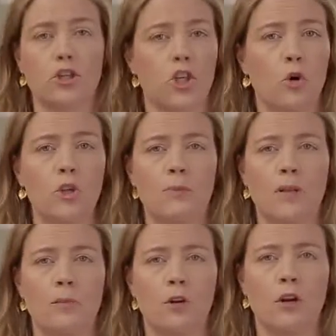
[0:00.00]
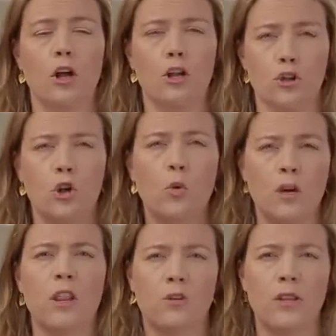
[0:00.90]
Joe and the plumber look
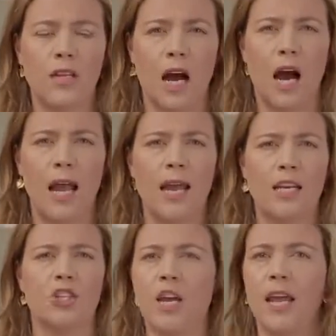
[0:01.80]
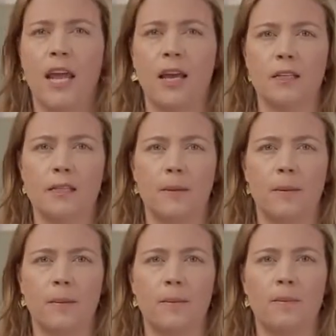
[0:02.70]
one another in the eye and shake hands.
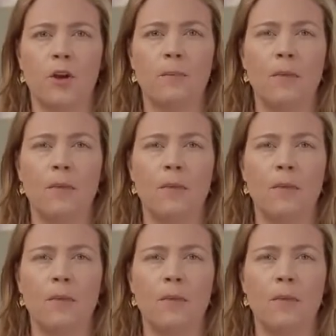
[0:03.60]
Their